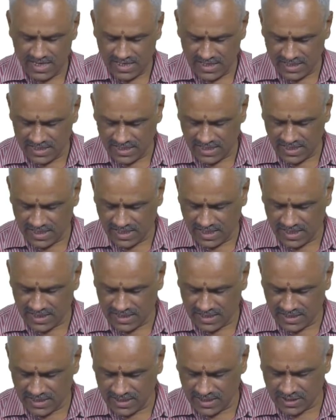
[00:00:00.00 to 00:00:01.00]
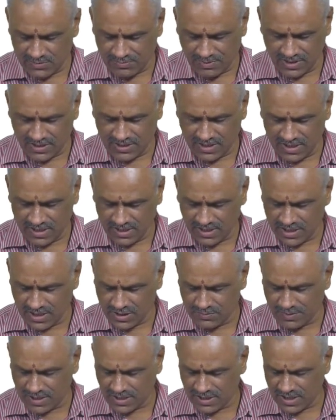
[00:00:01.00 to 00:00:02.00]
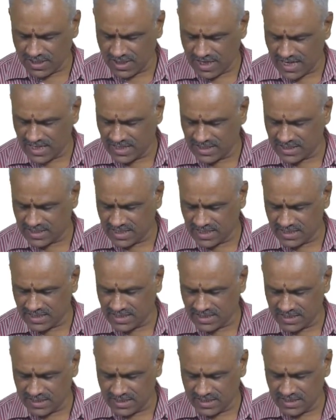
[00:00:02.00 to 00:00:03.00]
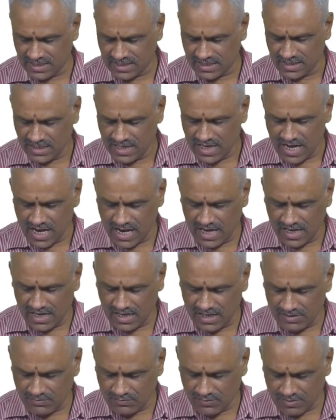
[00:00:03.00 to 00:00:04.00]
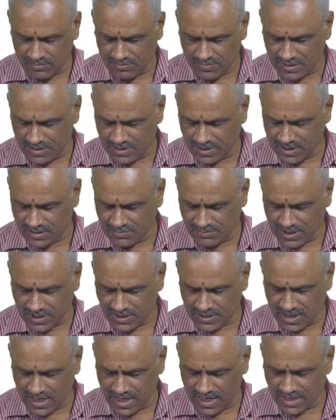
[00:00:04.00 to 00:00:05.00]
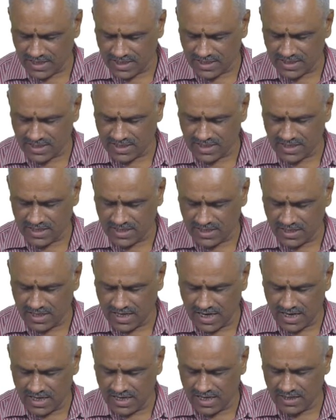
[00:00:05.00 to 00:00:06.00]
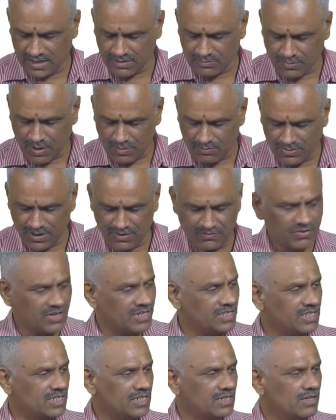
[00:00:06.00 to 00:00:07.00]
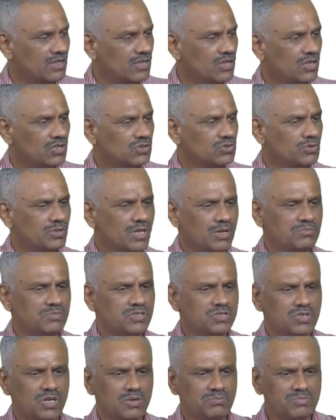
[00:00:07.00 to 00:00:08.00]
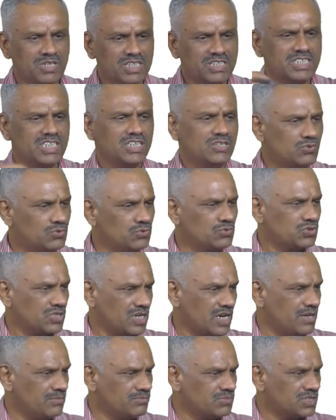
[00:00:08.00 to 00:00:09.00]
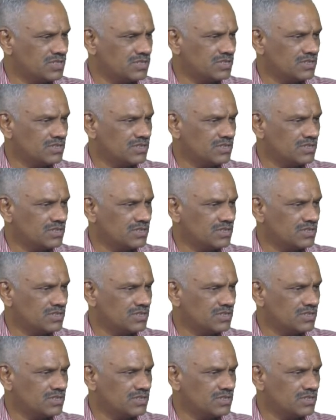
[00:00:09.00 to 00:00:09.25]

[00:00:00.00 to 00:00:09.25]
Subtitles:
here, this pressure line is this from this pressure and this here, and pumping further. So, that means you are mixing 2 streams.